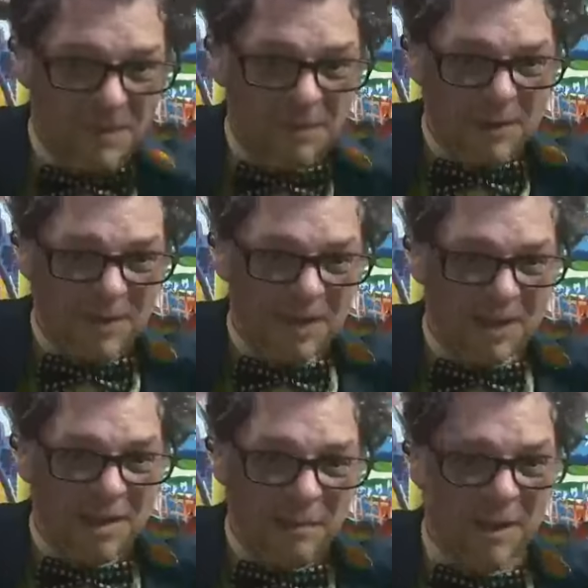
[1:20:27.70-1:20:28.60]
I'm gonna let
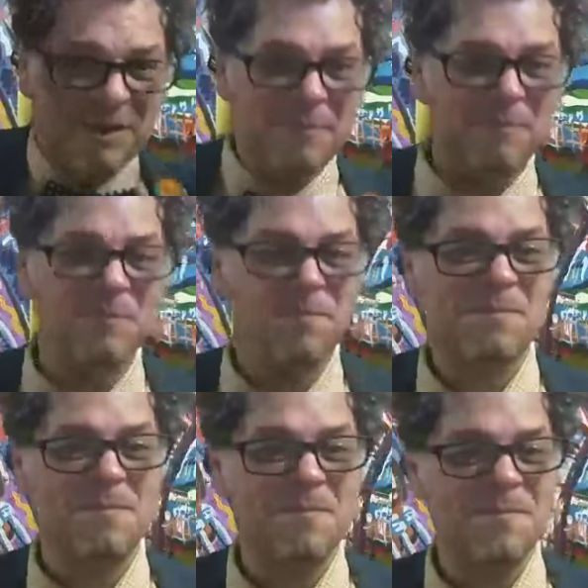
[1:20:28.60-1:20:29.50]
it get big.
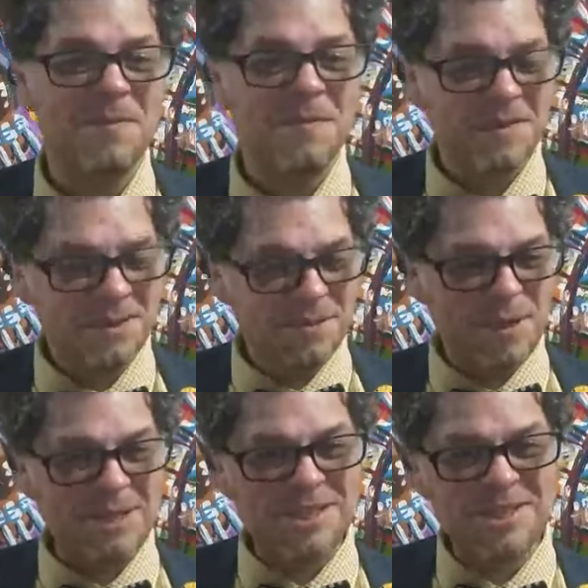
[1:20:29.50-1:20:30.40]
So
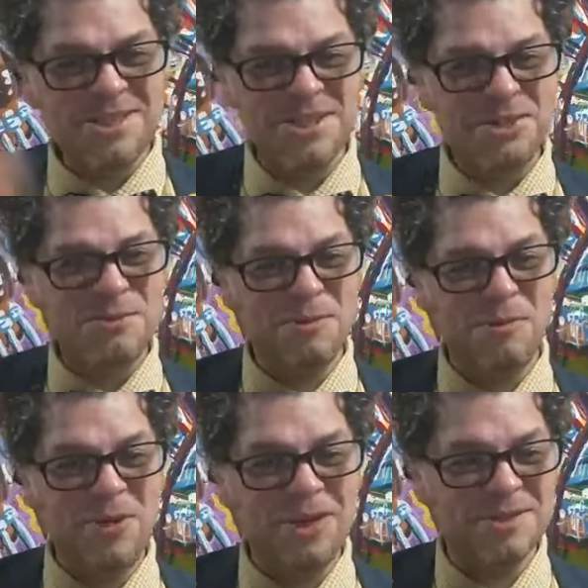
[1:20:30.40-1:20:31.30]
imagine this in 2 more
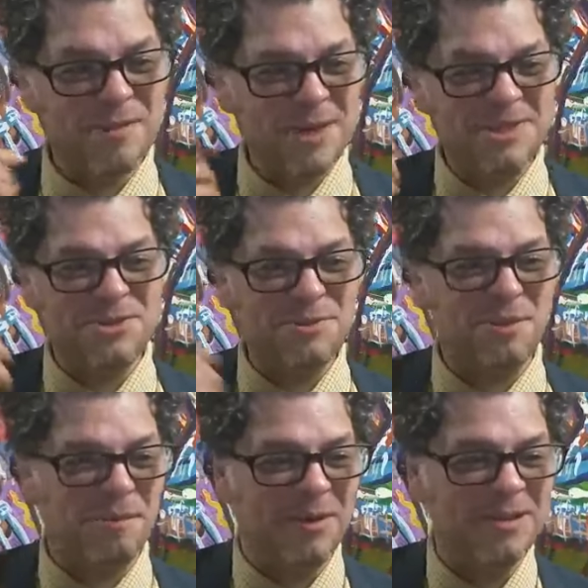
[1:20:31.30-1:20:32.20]
weeks. Imagine 2
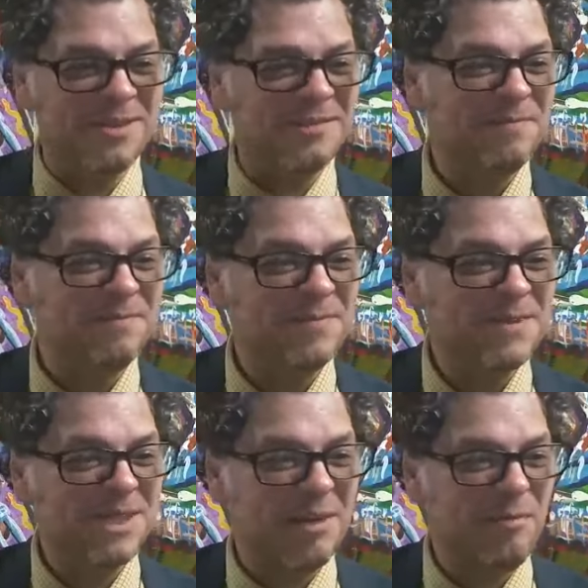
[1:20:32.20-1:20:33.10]
more months.
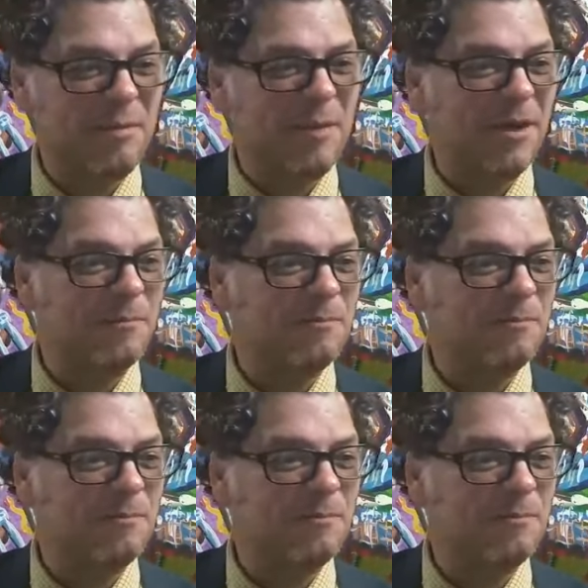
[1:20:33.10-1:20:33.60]
It's gonna be big.